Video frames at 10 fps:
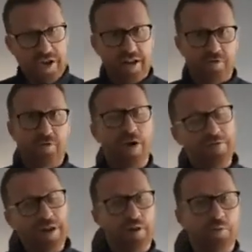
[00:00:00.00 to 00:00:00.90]
check it
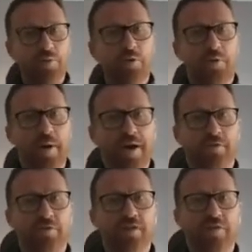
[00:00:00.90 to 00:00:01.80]
through, have a little look
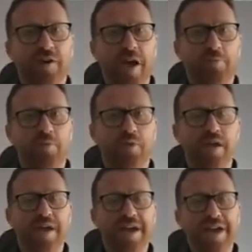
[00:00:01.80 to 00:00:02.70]
back through, see if you're happy
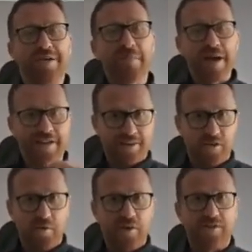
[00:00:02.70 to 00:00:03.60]
with it. Email
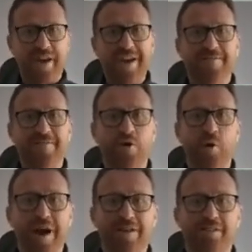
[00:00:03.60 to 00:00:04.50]
it to us,
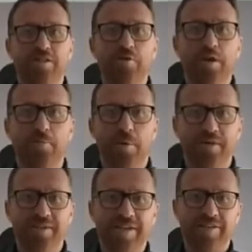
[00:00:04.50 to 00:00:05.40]

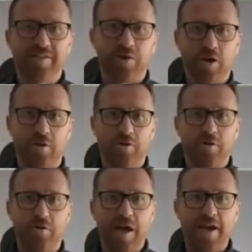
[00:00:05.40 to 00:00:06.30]

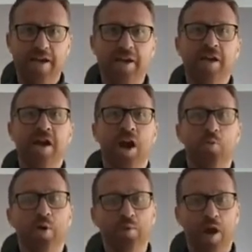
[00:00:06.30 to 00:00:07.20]
info@newquaypropertycentre.co.uk,
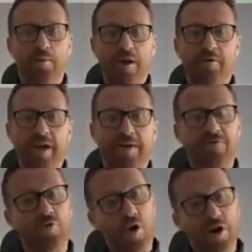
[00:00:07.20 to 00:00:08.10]
and we will upload
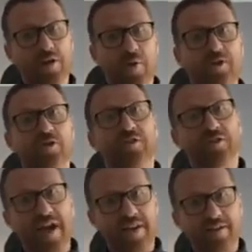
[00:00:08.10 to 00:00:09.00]
it. If you've got any
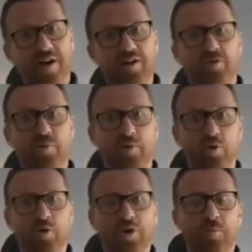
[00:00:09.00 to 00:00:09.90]
questions, get in touch and
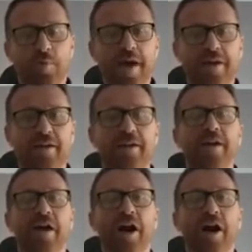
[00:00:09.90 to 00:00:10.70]
we will call you back.